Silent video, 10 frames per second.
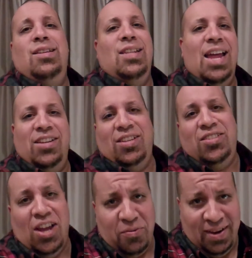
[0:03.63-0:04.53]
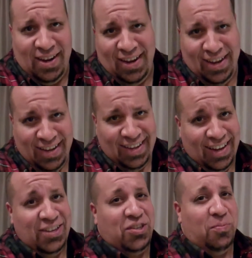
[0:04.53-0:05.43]
Ladies and gentlemen,
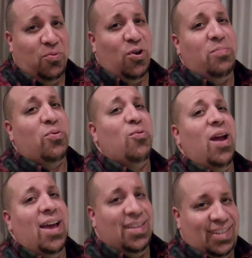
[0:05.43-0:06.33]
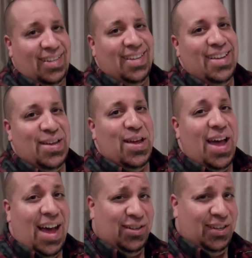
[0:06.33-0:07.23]
it's your boy Perez.
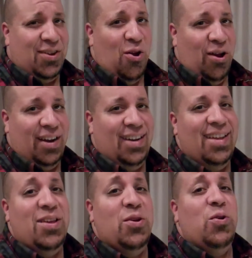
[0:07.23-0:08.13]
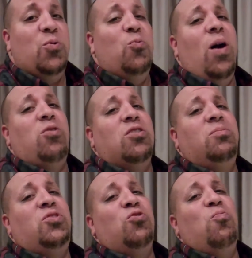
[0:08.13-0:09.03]
How's it going?
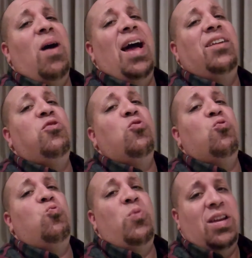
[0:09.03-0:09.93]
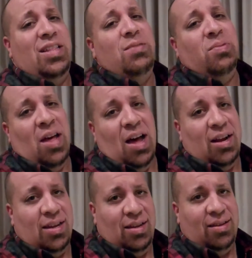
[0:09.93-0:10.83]
Welcome to my new weekly blog,